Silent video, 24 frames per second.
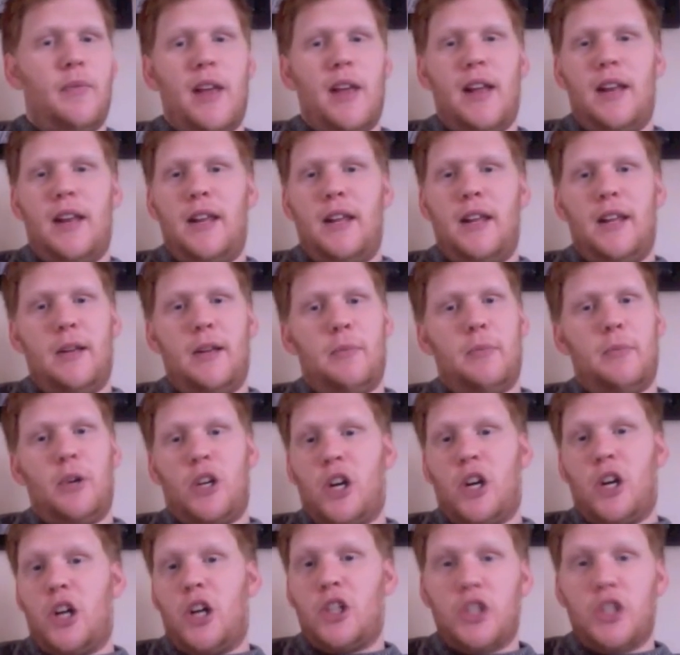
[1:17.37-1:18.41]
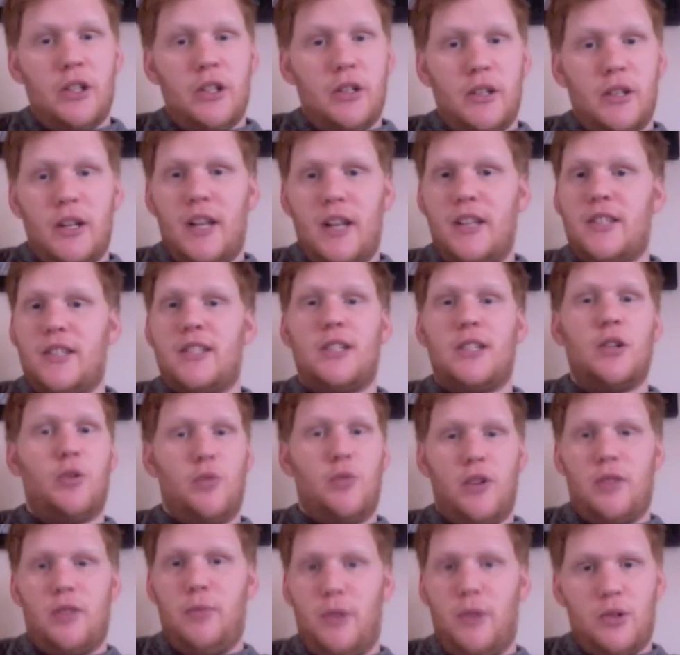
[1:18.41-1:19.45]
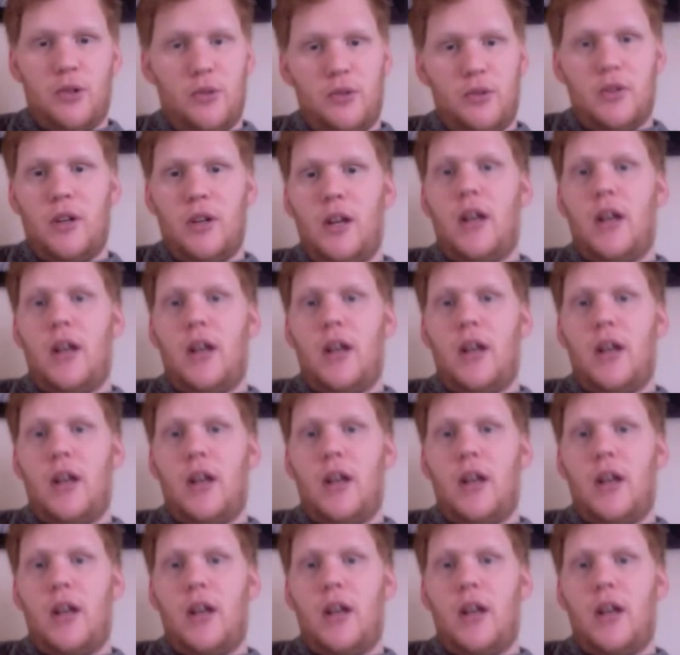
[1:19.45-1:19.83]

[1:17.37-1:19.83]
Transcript: any percussion, it's still rhythmical.